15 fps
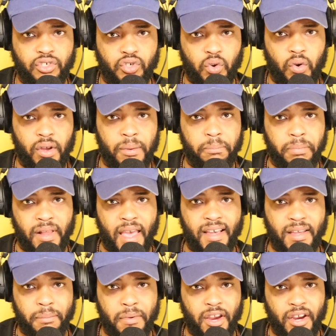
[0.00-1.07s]
you to join
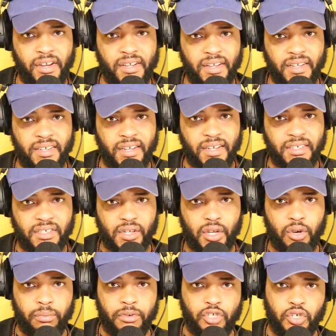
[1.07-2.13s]
Black America
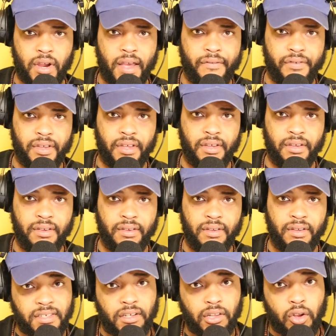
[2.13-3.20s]
Against Human Trafficking.
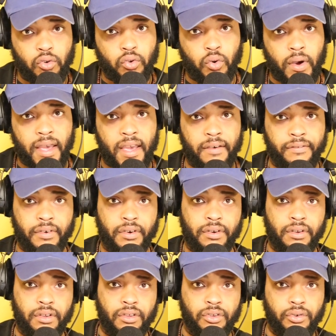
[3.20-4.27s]
That's a local
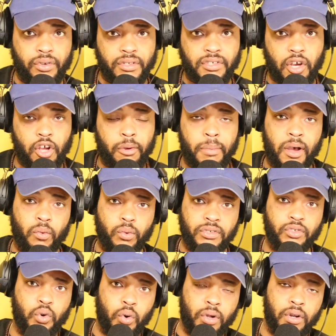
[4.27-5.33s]
effort. You can talk
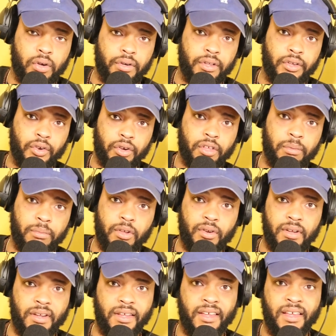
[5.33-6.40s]
about what's going on in your
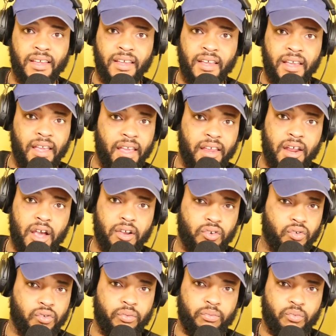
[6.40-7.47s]
community in
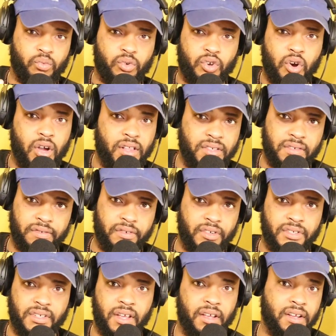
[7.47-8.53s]
our group, regardless
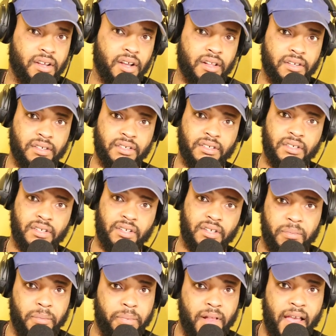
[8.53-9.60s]
of your skin color.
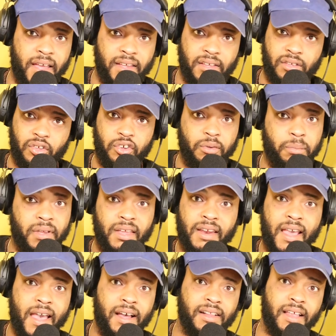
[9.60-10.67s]
You can be black and you can
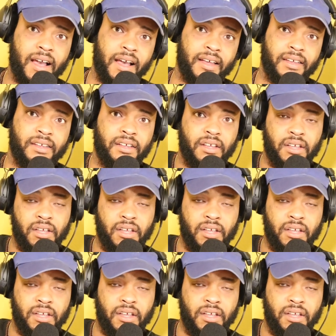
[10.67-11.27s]
be an ally,